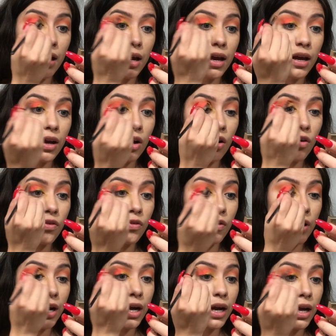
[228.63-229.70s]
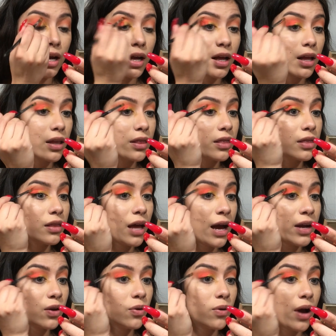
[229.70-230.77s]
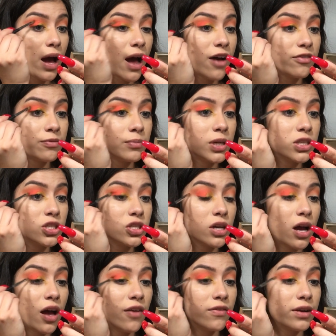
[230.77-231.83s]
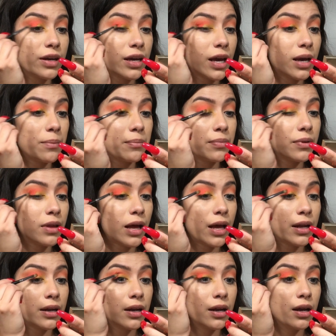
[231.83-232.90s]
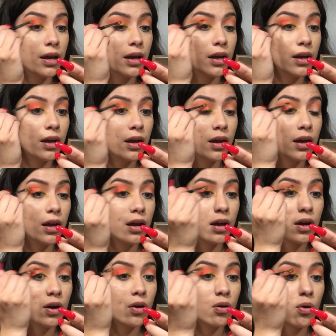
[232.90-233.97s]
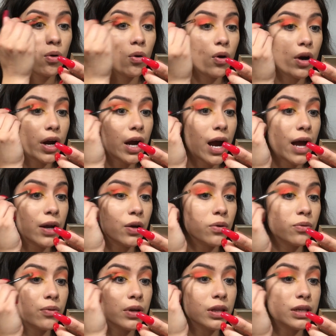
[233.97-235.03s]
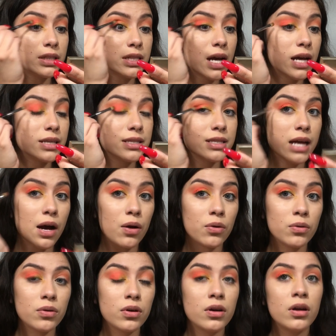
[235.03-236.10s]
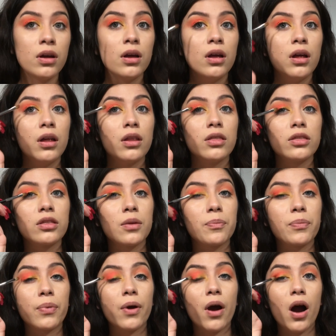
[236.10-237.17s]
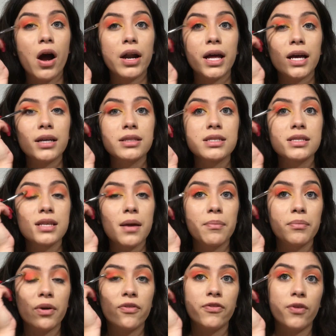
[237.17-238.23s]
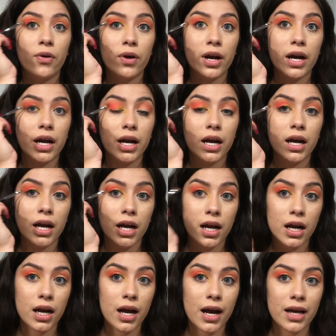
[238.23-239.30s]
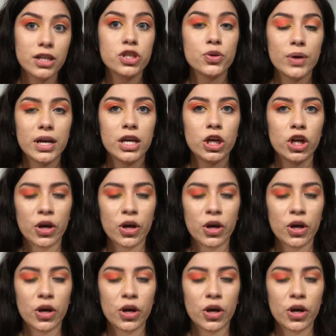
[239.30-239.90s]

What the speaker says: and go for it. I don't have much of a game plan, or I don't really test out the products before I do it, you